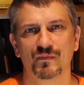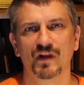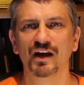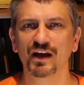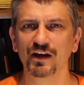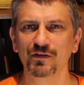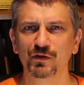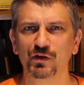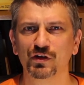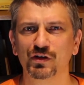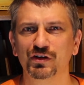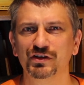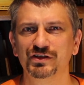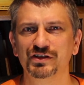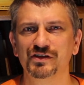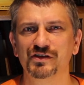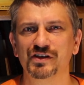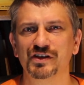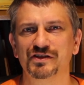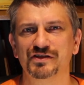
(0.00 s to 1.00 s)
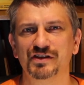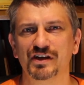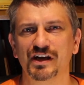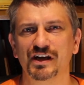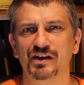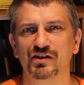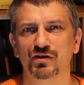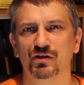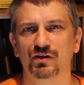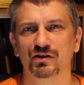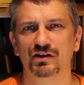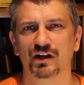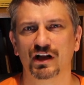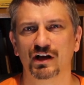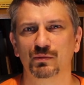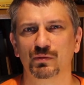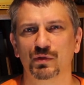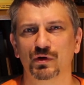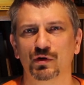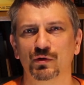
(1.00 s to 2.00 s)
If you're using this in your
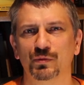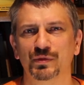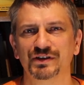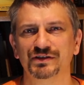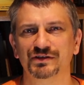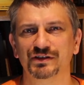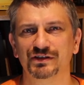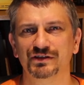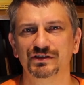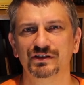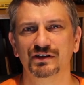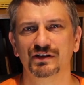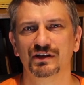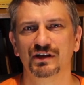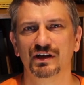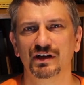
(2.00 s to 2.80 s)
club or business,